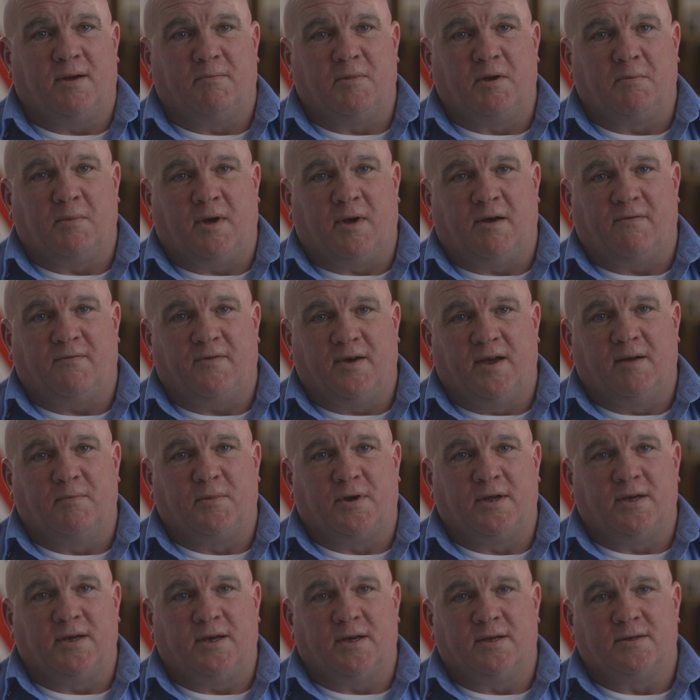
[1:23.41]
I mean, my
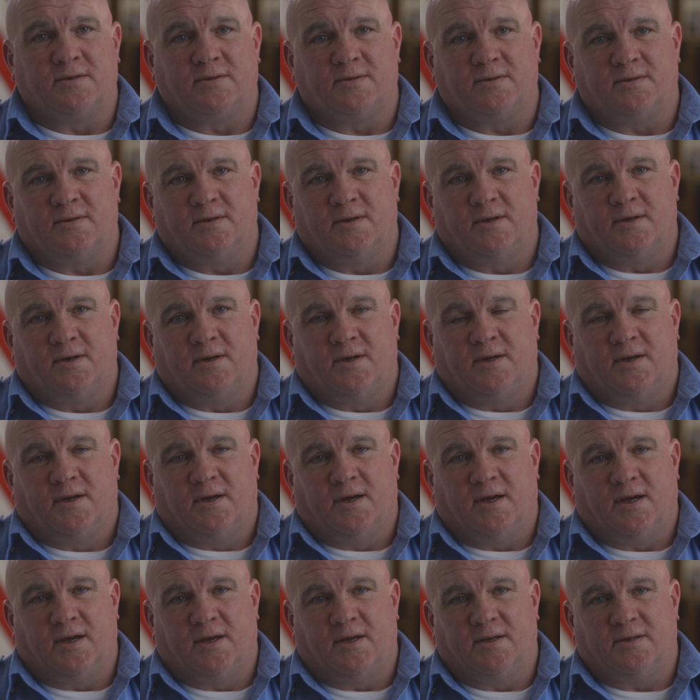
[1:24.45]
family has
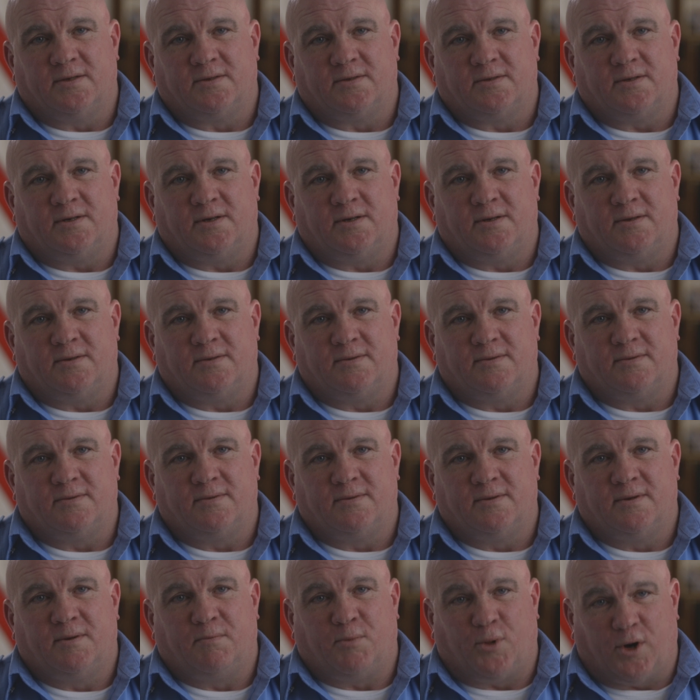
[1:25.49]
has uh,
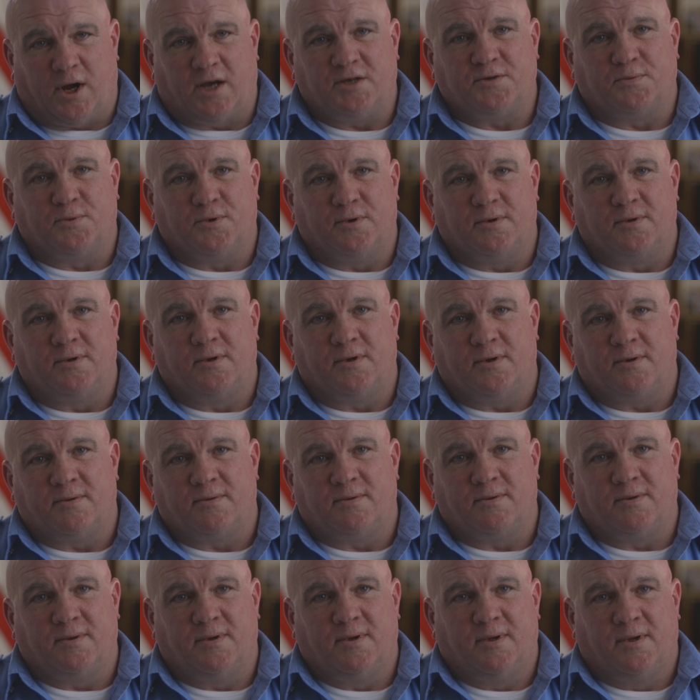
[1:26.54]
prospered, you know
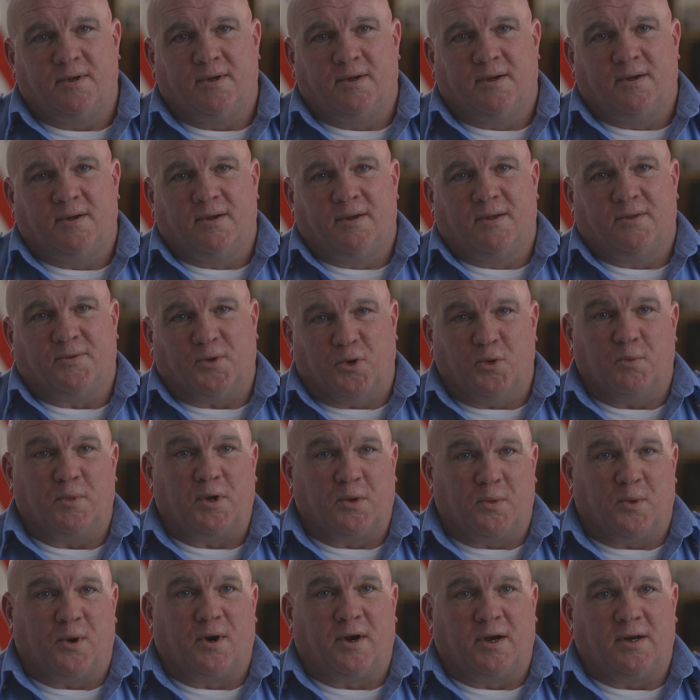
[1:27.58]
through me
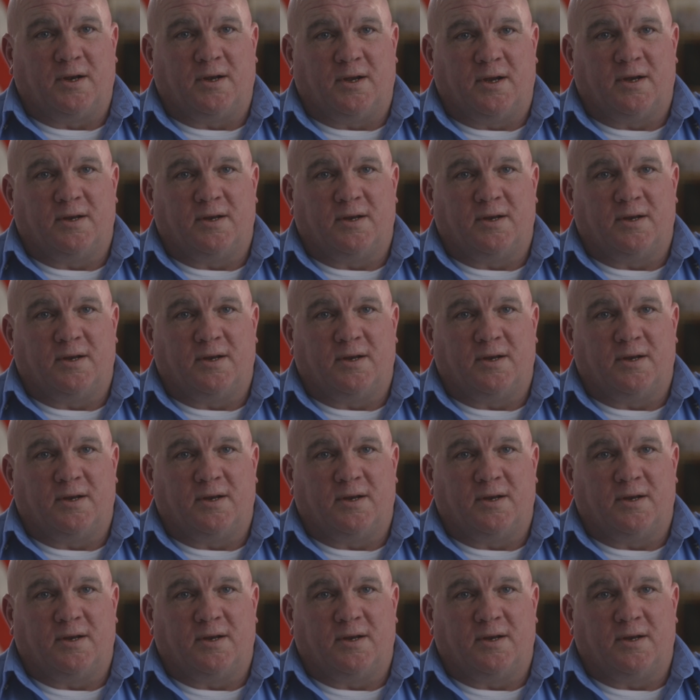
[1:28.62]
working at